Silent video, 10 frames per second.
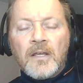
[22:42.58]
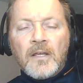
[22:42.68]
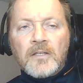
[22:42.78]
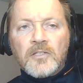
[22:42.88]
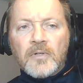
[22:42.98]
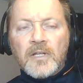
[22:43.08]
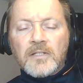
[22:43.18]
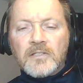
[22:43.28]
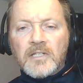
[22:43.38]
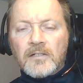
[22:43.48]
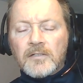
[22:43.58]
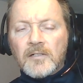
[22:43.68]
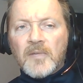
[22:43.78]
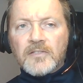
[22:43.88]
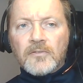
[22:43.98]
So in, in
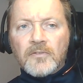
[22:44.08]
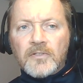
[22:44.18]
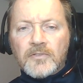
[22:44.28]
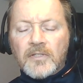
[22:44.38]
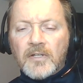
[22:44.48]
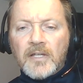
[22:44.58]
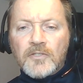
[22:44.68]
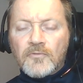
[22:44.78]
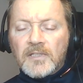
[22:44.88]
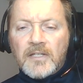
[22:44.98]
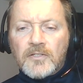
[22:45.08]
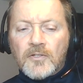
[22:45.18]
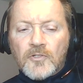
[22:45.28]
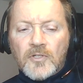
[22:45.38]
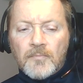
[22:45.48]
skeletal muscle, there's a nice
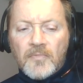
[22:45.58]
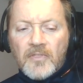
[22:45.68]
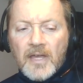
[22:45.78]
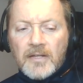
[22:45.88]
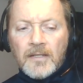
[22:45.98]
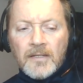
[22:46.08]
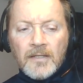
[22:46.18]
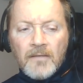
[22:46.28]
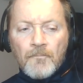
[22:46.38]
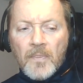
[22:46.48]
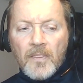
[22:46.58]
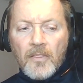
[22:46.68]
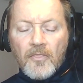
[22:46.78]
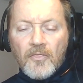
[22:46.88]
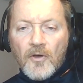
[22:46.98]
relationship that
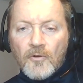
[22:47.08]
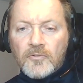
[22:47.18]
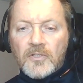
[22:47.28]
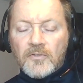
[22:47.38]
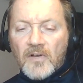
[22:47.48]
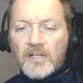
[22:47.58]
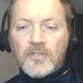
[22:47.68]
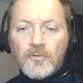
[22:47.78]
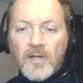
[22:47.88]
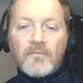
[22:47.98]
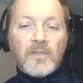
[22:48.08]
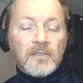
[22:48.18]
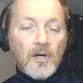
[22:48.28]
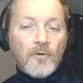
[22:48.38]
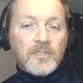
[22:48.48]
those of us who have the
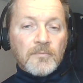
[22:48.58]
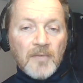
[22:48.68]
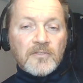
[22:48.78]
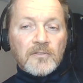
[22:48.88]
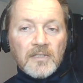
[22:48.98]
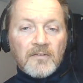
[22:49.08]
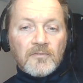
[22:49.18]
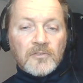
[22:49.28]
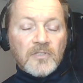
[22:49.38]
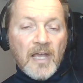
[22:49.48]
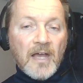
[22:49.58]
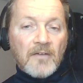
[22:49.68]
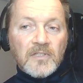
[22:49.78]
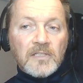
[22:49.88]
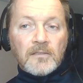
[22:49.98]
lowest muscle levels
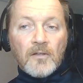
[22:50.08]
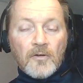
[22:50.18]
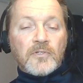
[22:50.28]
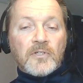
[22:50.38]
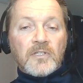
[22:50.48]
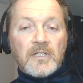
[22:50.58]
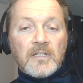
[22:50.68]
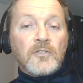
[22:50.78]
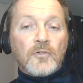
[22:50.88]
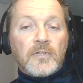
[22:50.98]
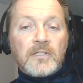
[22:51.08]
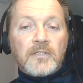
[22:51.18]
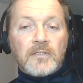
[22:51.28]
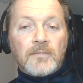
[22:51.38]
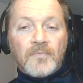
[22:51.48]
have the largest
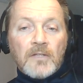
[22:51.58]
increase in